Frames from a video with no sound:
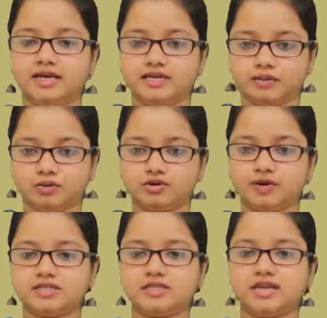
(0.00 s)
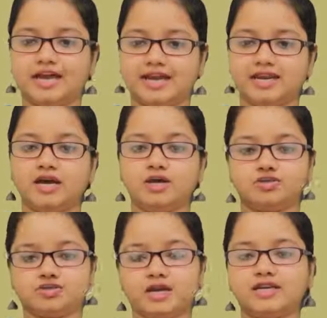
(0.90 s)
democratic and
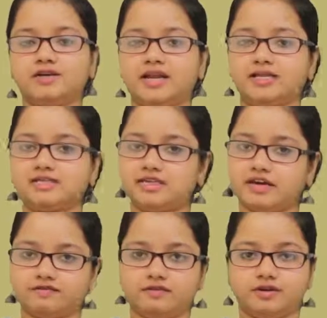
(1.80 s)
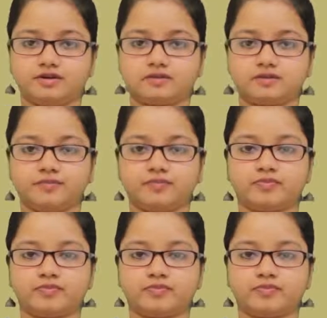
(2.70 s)
trade-related affairs.